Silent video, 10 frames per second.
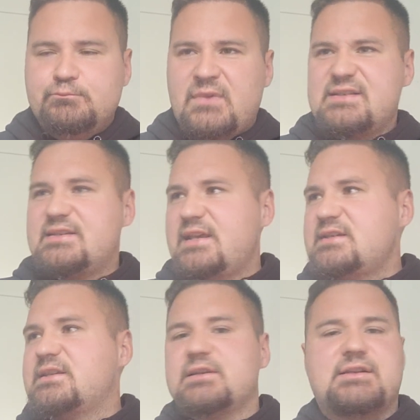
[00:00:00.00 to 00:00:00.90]
And
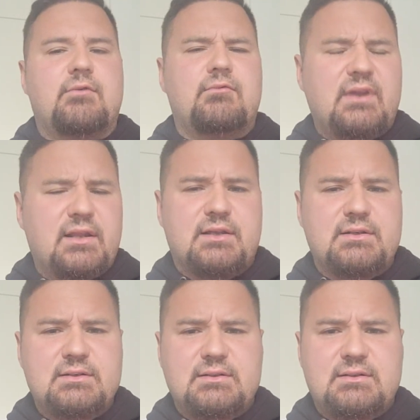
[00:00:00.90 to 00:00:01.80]
sextiles are really
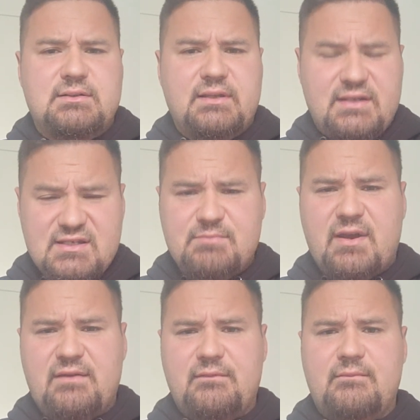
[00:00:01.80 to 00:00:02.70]
good. It is
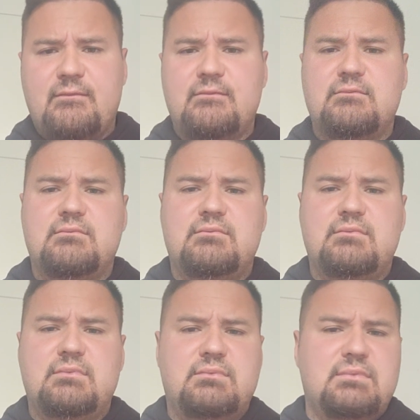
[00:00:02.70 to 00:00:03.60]
my
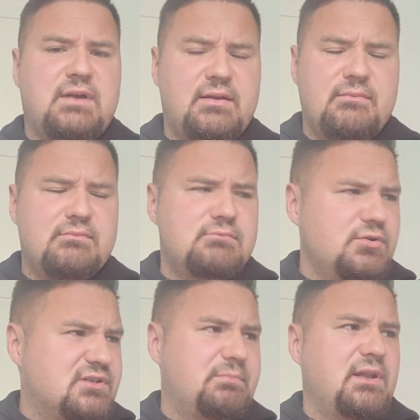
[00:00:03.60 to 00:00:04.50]

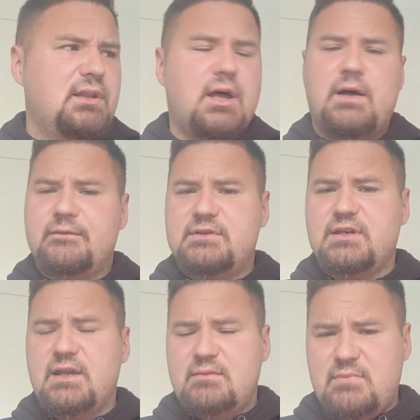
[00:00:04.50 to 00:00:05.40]
most beloved
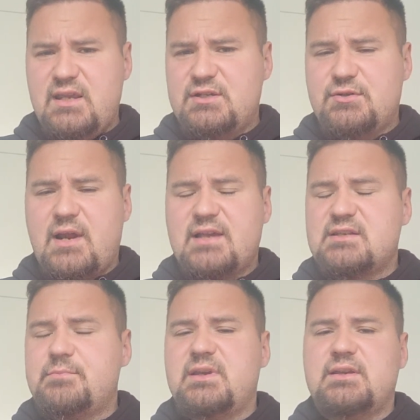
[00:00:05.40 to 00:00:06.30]
major
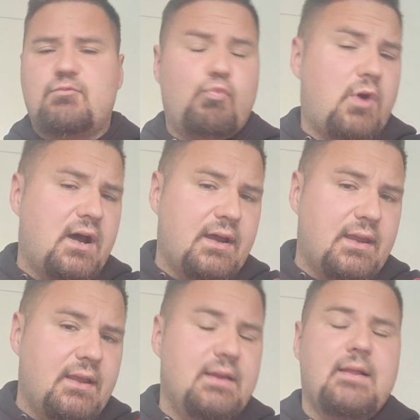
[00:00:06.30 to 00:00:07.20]
aspect.
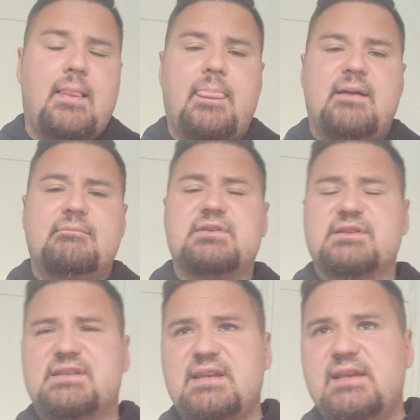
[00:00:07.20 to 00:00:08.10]
Why?
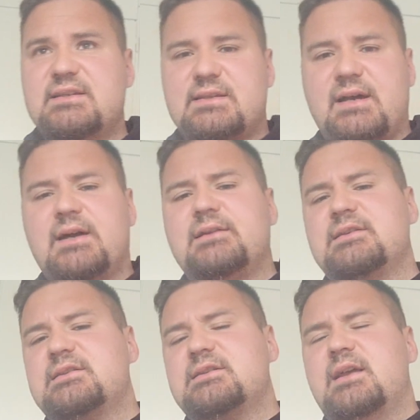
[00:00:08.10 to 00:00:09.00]
Because
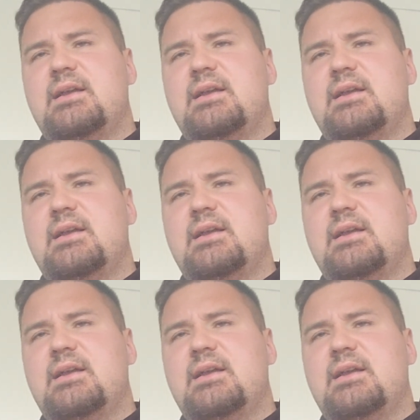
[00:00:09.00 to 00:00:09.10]
sextiles,